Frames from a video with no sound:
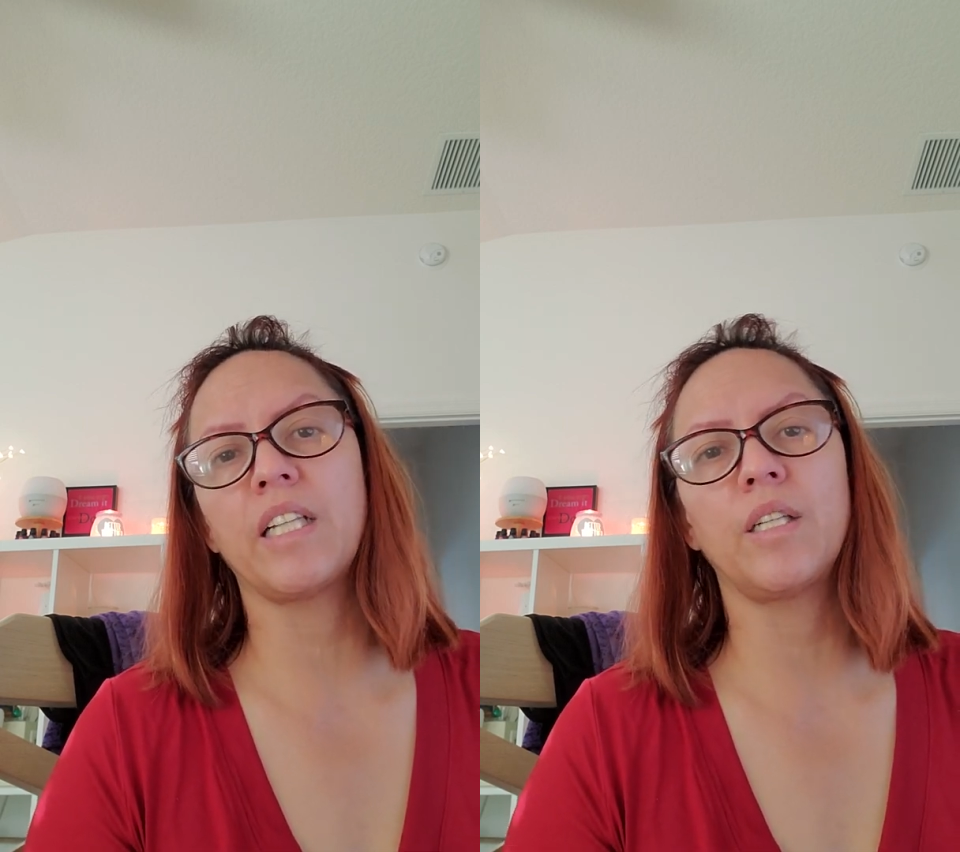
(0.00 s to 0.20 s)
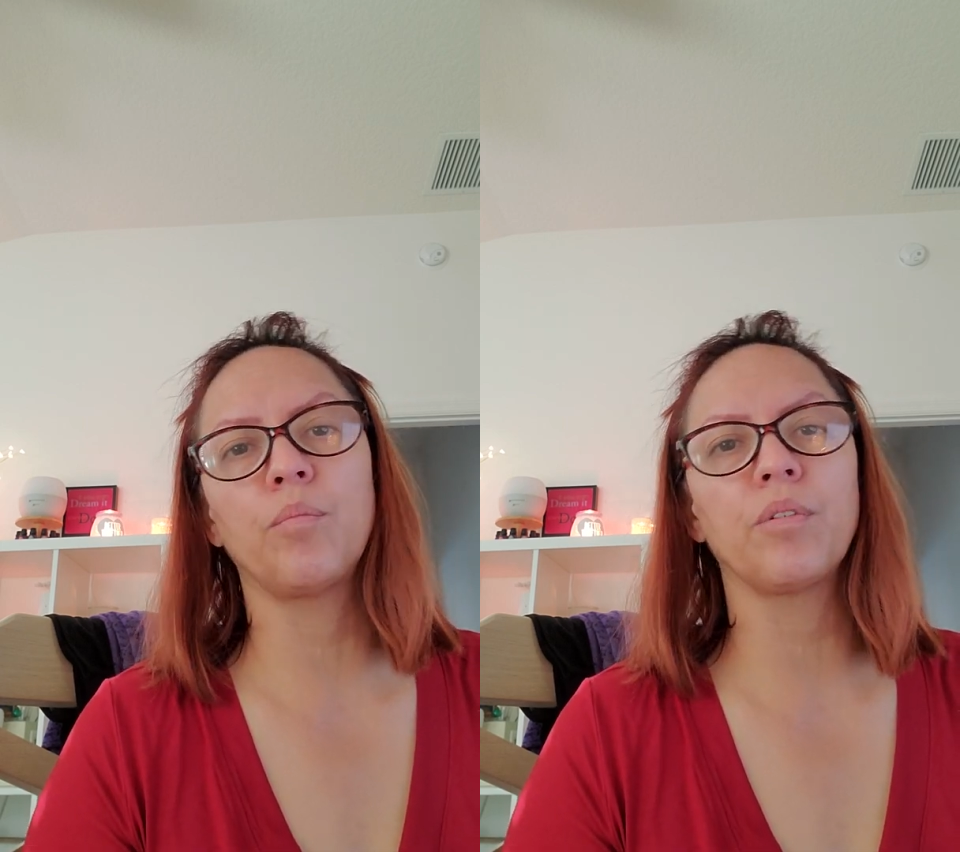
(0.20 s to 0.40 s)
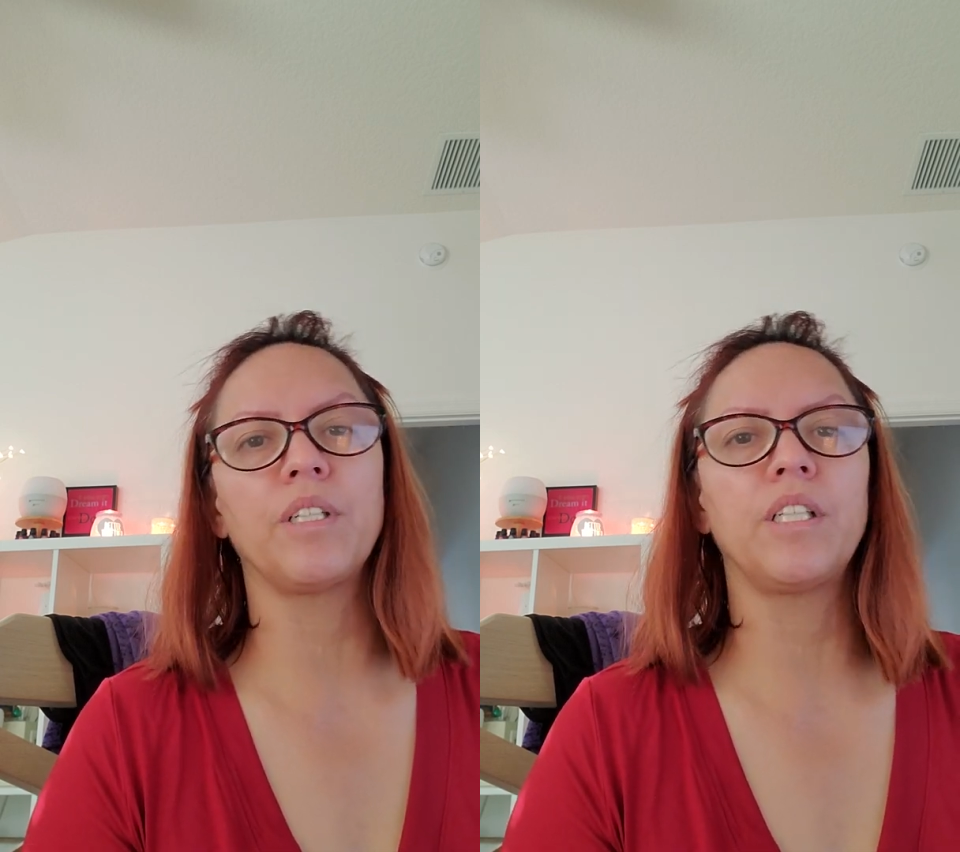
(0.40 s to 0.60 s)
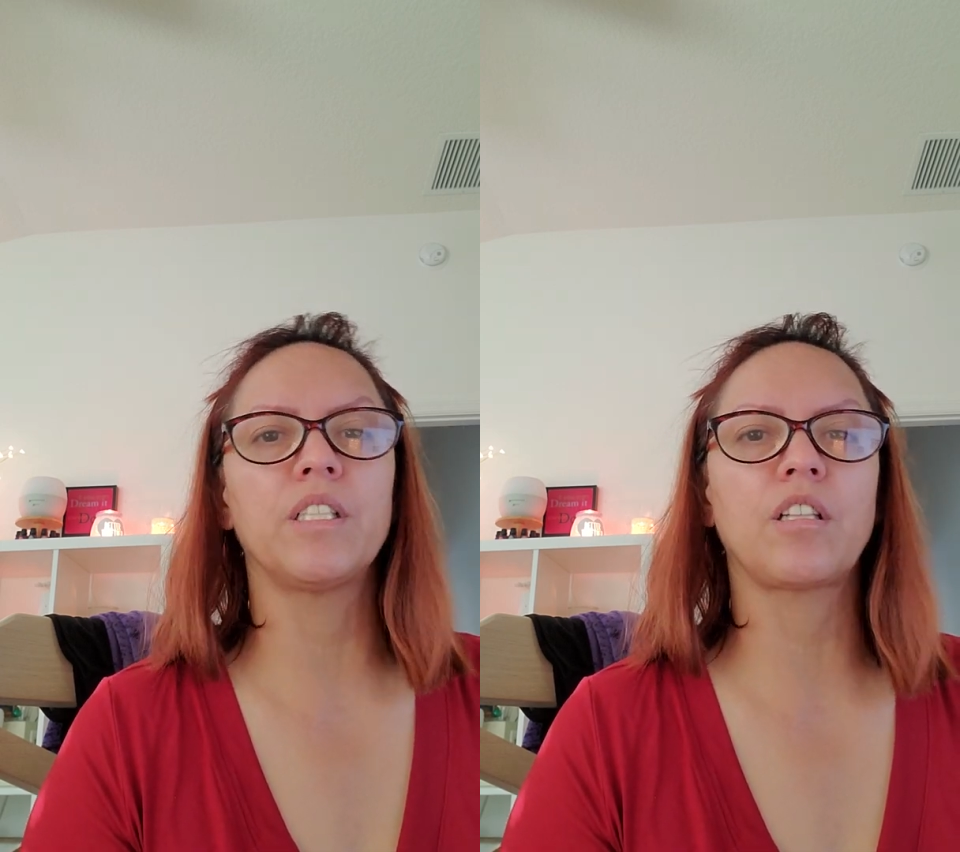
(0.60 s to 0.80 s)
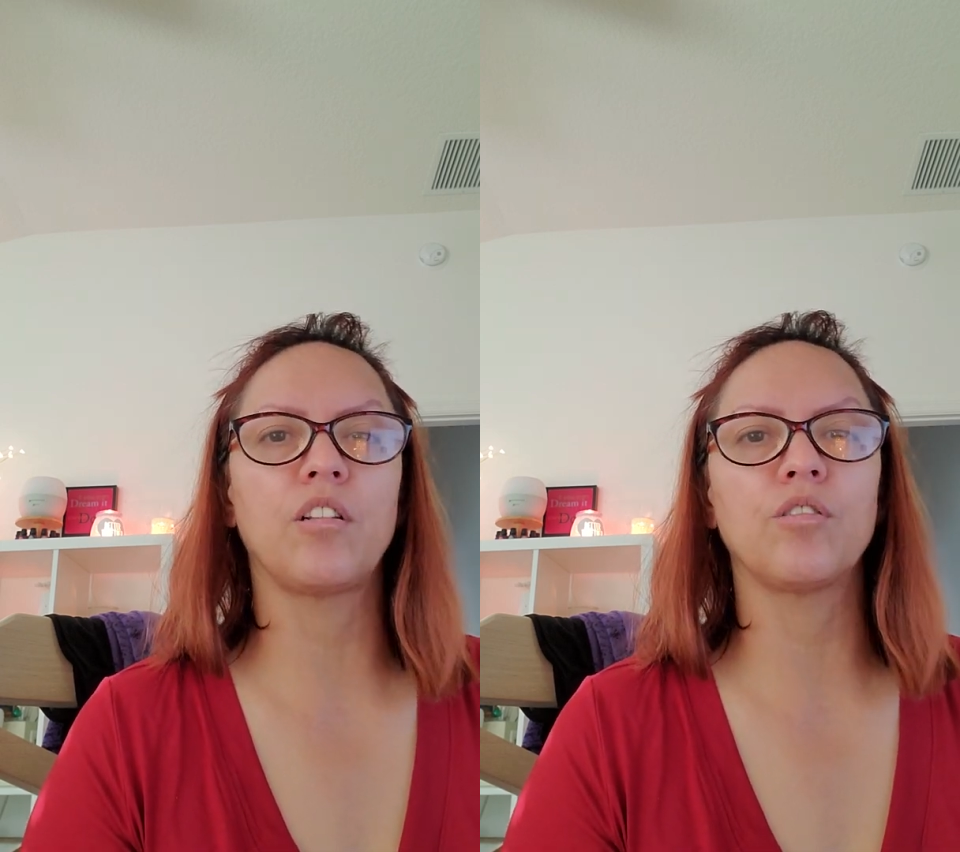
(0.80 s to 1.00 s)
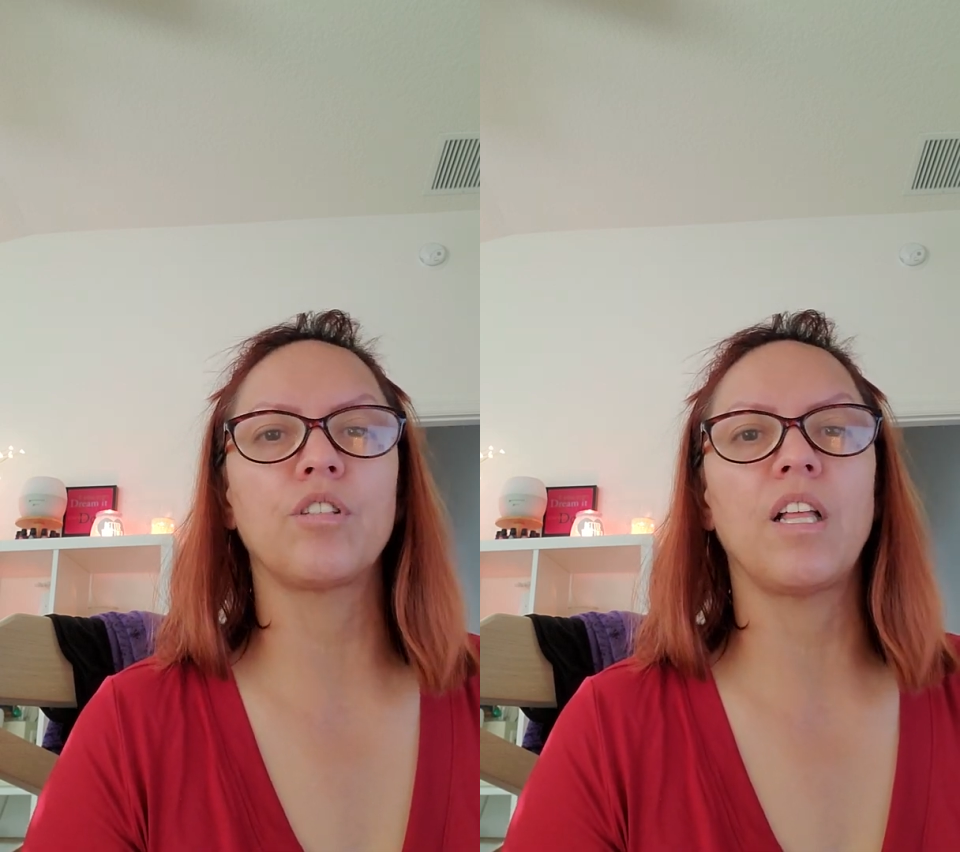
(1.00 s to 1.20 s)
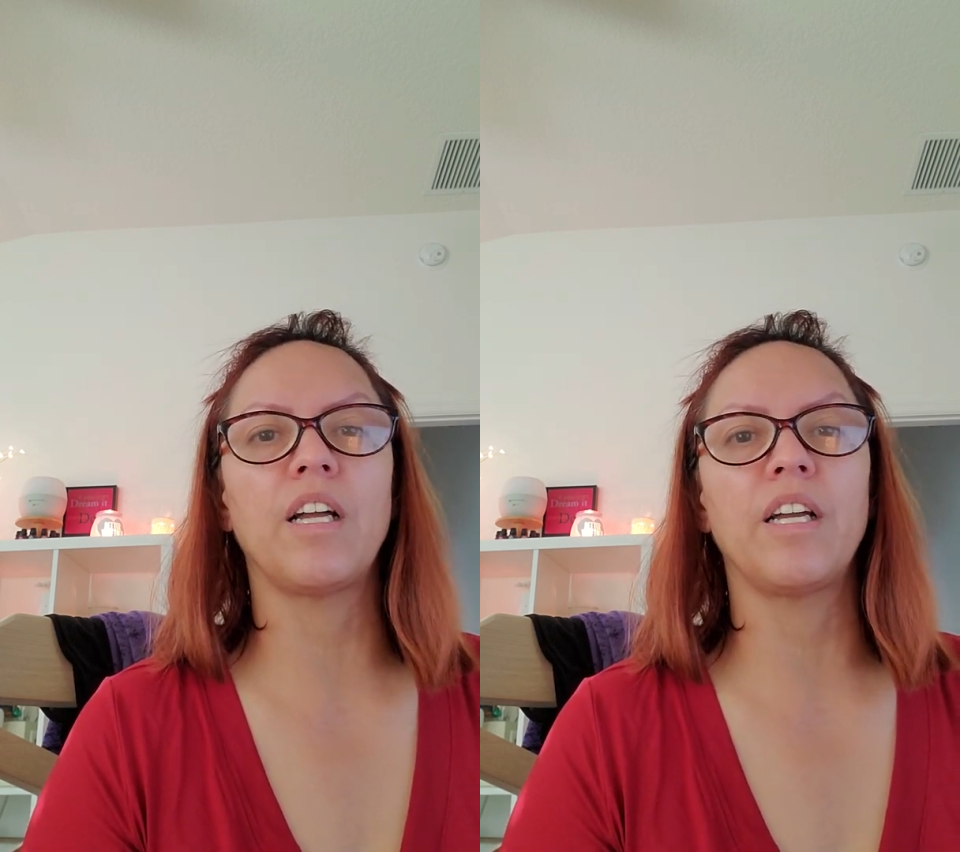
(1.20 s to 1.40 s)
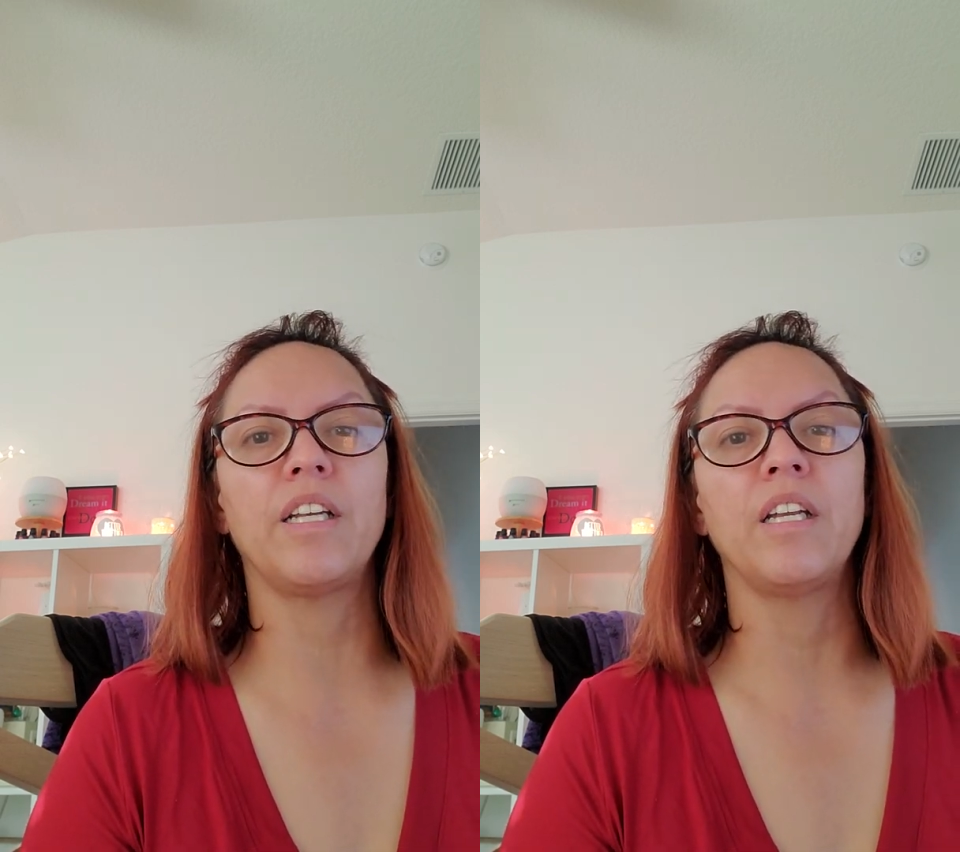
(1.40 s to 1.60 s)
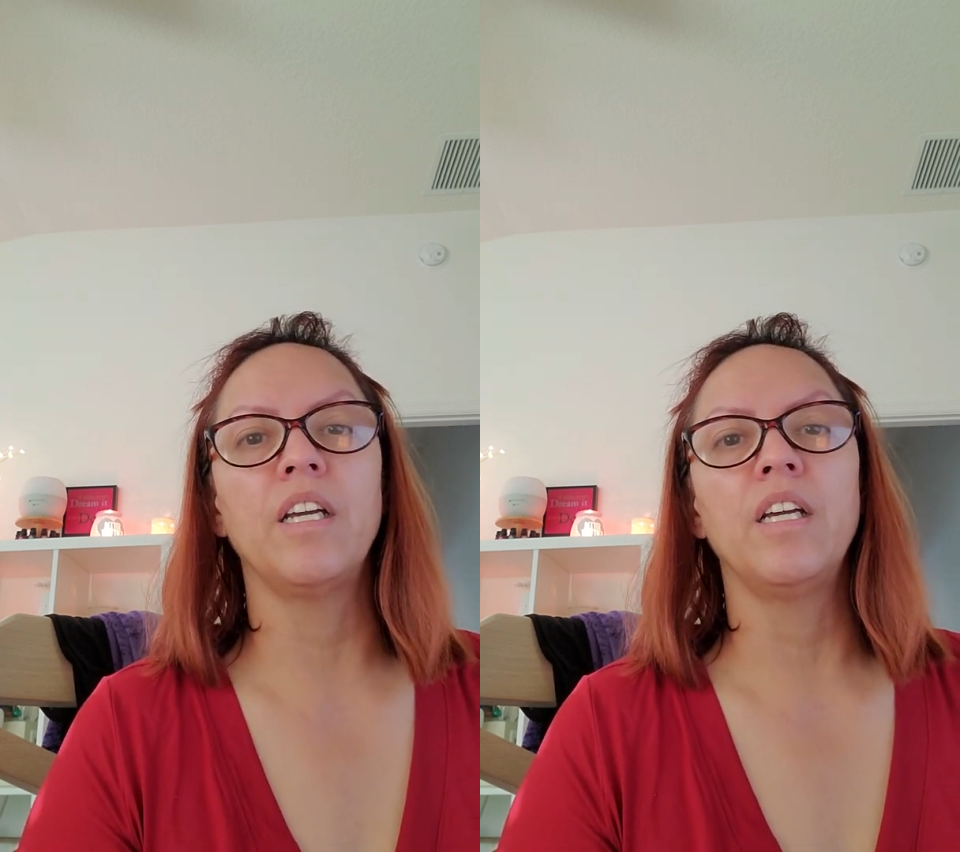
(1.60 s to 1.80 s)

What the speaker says: Clean Breeze, Clothesline,